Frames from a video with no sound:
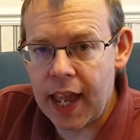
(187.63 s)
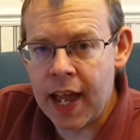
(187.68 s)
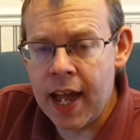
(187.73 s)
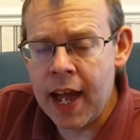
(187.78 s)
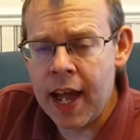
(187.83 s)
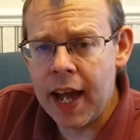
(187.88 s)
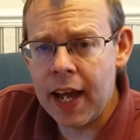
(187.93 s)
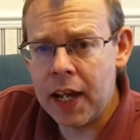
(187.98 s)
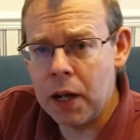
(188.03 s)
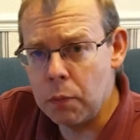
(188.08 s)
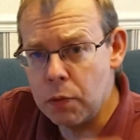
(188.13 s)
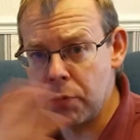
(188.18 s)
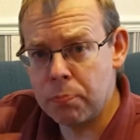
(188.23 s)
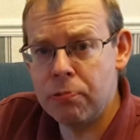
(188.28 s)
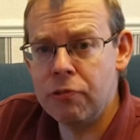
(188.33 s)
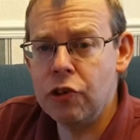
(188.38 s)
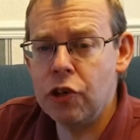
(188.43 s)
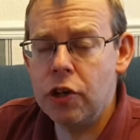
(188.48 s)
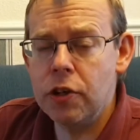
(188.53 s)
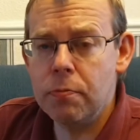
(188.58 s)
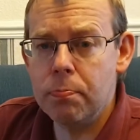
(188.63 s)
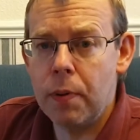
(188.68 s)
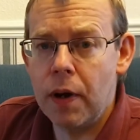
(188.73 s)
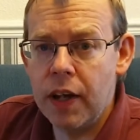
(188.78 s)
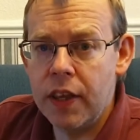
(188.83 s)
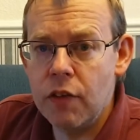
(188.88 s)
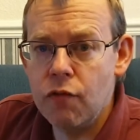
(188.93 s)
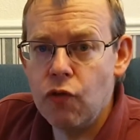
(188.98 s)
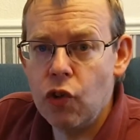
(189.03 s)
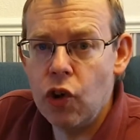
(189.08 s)
And it was produced
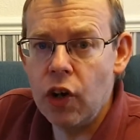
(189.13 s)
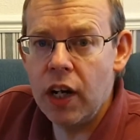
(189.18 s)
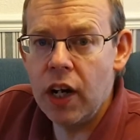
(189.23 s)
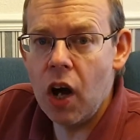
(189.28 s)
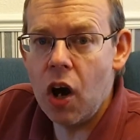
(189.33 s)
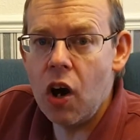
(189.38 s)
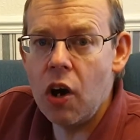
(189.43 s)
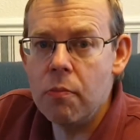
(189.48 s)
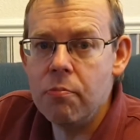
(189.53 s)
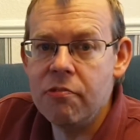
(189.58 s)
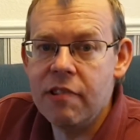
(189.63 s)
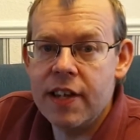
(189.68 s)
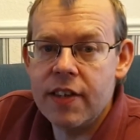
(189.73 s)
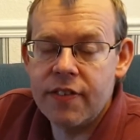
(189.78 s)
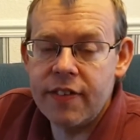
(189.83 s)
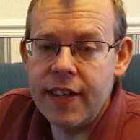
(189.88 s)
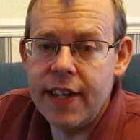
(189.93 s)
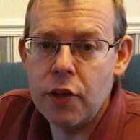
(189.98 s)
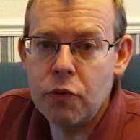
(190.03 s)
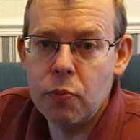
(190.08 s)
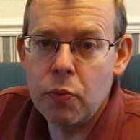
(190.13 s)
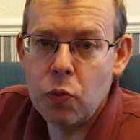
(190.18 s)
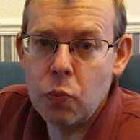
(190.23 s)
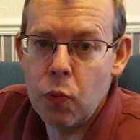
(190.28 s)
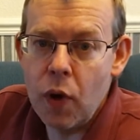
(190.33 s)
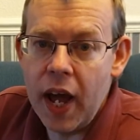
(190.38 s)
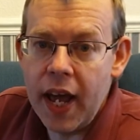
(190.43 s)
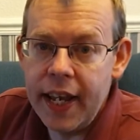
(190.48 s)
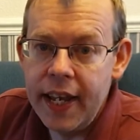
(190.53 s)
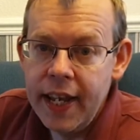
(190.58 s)
by the Royal Armouries. And this was
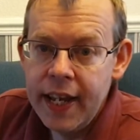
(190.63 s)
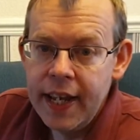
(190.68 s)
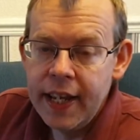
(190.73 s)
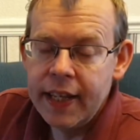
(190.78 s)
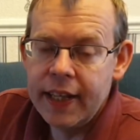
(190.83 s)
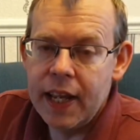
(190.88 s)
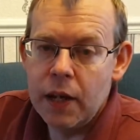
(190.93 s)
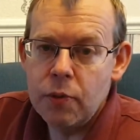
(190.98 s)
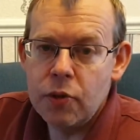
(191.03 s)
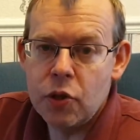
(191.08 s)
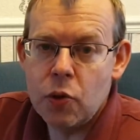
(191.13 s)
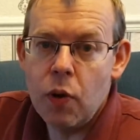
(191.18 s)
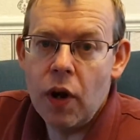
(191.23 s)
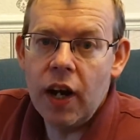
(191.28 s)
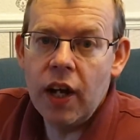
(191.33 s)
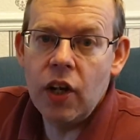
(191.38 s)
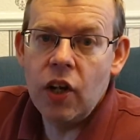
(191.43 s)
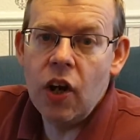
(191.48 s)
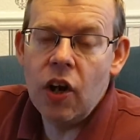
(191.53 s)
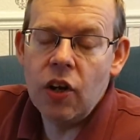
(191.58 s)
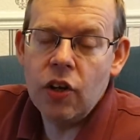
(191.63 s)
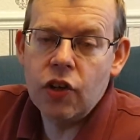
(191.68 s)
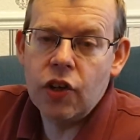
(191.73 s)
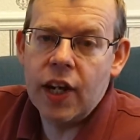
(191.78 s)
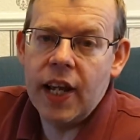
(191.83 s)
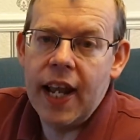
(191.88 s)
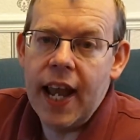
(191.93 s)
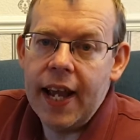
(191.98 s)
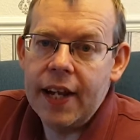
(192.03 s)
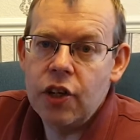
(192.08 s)
when there was quite a large
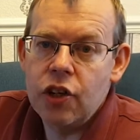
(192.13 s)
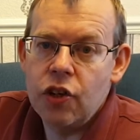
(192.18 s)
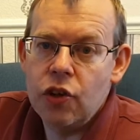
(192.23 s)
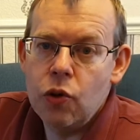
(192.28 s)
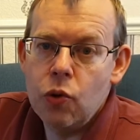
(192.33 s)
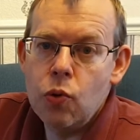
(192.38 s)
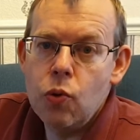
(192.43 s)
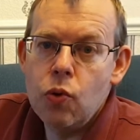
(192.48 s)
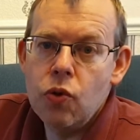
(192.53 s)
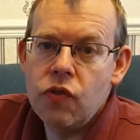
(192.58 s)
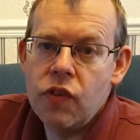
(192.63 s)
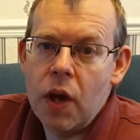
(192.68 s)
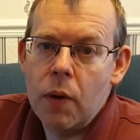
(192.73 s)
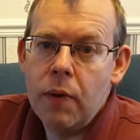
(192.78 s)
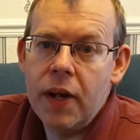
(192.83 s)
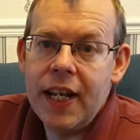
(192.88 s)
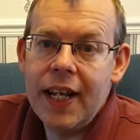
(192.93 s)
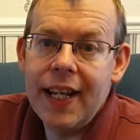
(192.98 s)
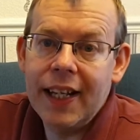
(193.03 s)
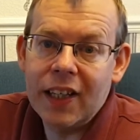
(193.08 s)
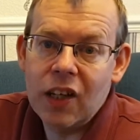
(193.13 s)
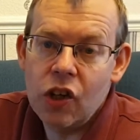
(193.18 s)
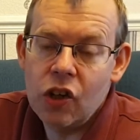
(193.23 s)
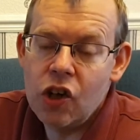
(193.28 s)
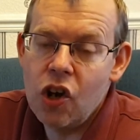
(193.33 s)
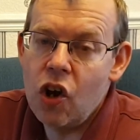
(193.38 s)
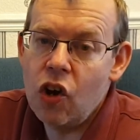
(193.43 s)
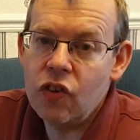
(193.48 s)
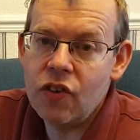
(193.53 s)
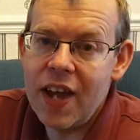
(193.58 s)
collection also at Little
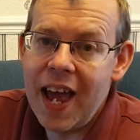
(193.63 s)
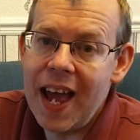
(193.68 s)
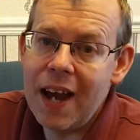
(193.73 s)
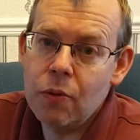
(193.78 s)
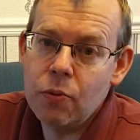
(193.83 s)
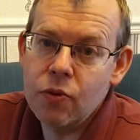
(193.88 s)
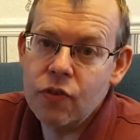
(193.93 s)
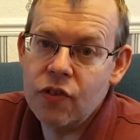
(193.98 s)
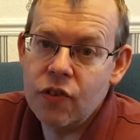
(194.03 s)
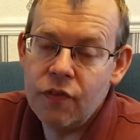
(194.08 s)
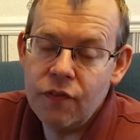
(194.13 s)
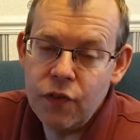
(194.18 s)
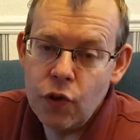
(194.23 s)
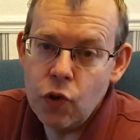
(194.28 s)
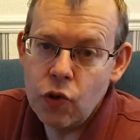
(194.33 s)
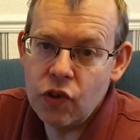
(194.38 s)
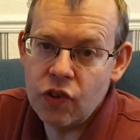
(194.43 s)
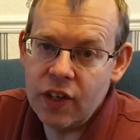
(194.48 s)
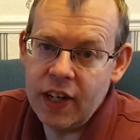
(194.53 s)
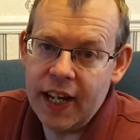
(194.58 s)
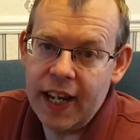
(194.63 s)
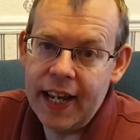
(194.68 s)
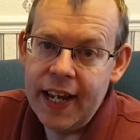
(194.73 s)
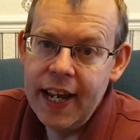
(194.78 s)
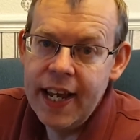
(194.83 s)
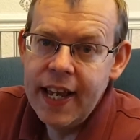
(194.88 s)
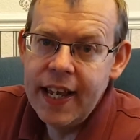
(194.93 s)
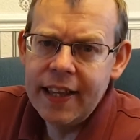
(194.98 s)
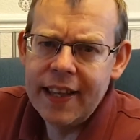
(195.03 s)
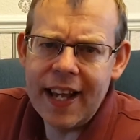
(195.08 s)
Cot House. Unfortunately,
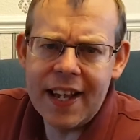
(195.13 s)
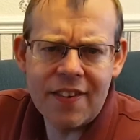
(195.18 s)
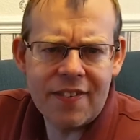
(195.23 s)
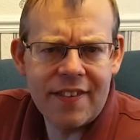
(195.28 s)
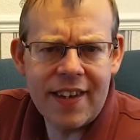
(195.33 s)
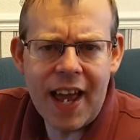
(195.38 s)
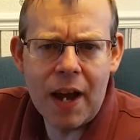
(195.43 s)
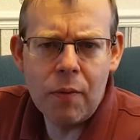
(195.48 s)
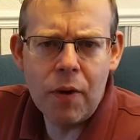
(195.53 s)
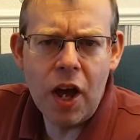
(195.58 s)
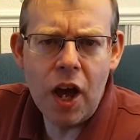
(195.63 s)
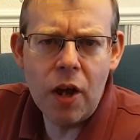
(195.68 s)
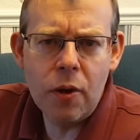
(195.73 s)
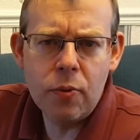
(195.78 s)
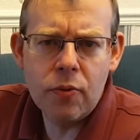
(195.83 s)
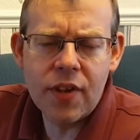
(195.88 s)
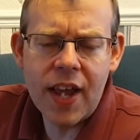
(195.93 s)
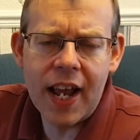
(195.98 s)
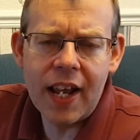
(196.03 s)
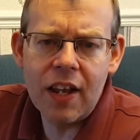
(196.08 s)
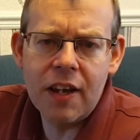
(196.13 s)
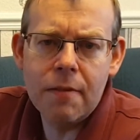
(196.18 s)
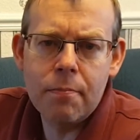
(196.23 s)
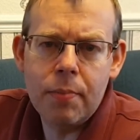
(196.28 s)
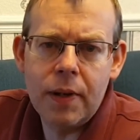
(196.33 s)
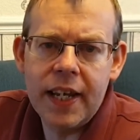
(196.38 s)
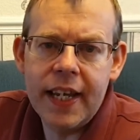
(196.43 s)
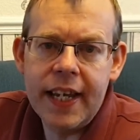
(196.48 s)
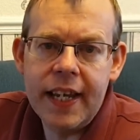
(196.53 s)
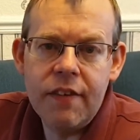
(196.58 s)
that's now a hotel, I
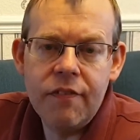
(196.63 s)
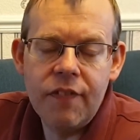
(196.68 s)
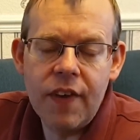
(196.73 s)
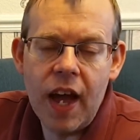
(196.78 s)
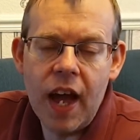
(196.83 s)
believe.